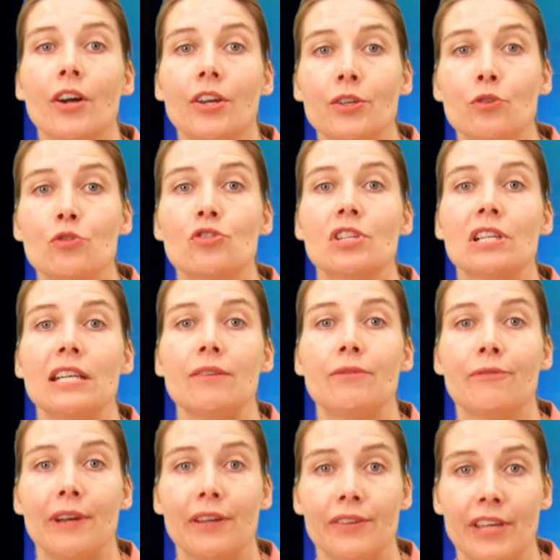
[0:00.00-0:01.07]
usually
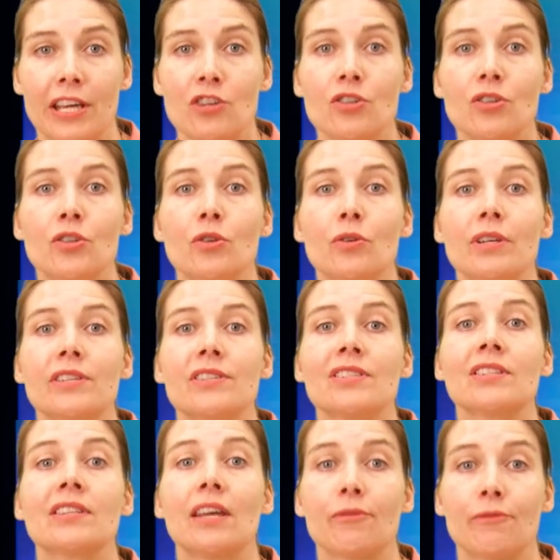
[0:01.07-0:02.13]
foundation units
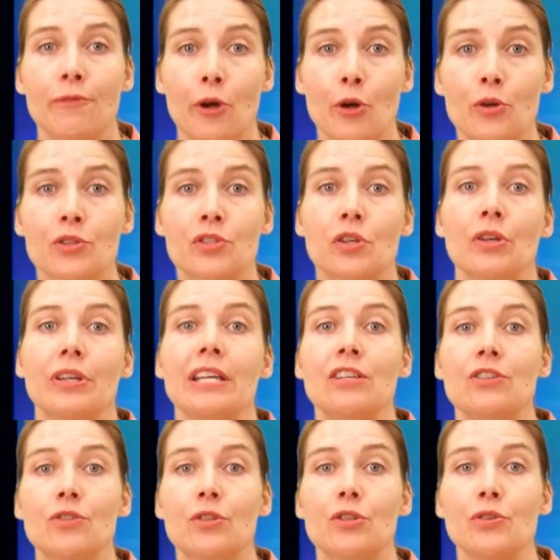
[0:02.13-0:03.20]
that focus on
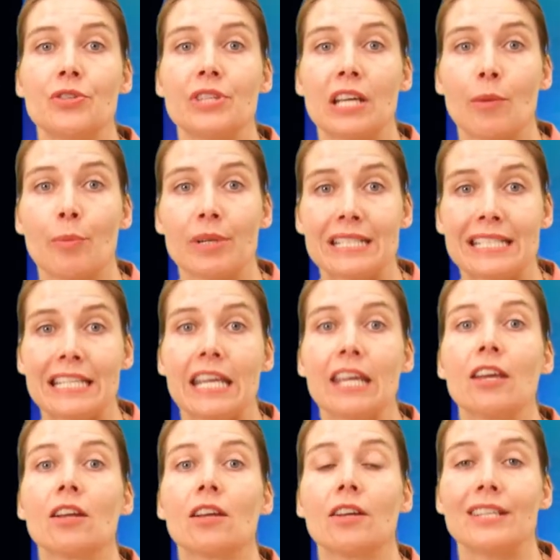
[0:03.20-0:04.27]
introducing a
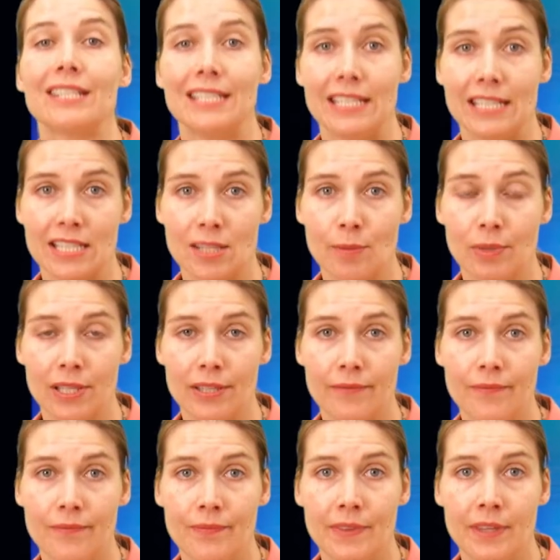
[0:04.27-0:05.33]
particular discipline.
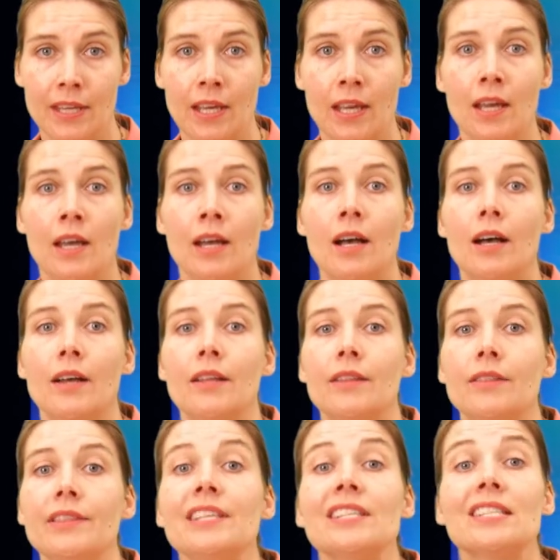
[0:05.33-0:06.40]

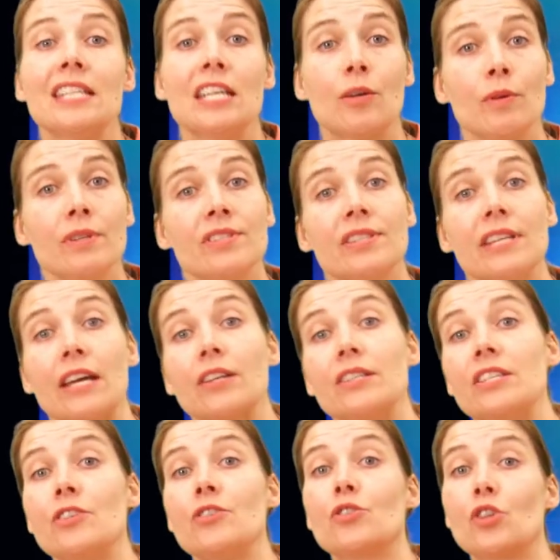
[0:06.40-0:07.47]
This sequence then
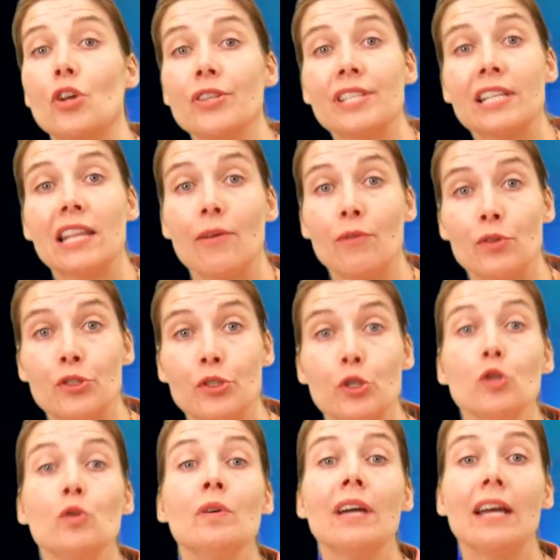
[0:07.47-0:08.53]
continues on to level
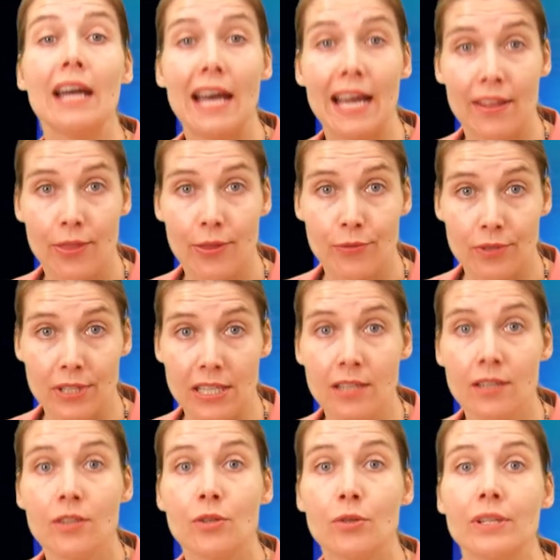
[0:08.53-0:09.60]
2 and 3
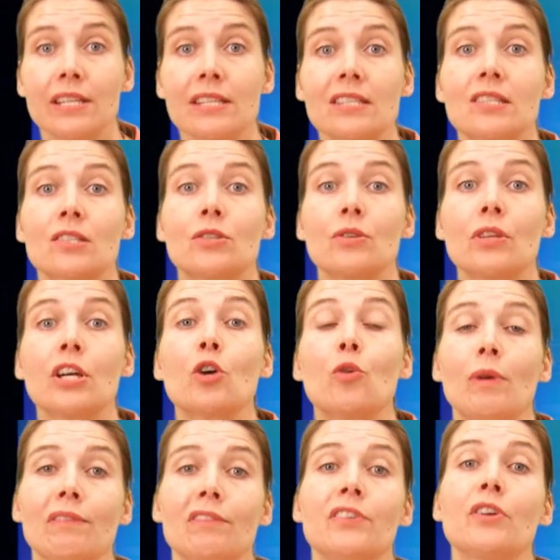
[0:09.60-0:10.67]
units to the
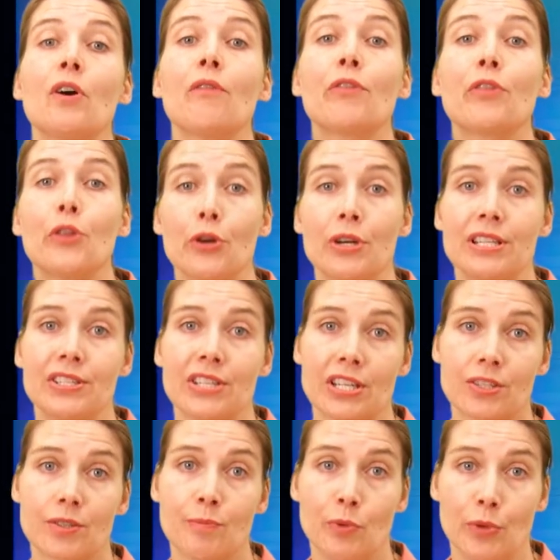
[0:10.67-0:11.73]
equivalent of
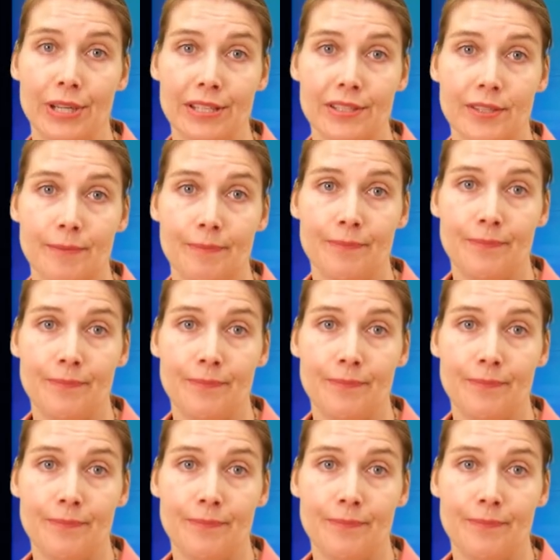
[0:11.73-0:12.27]
36 points.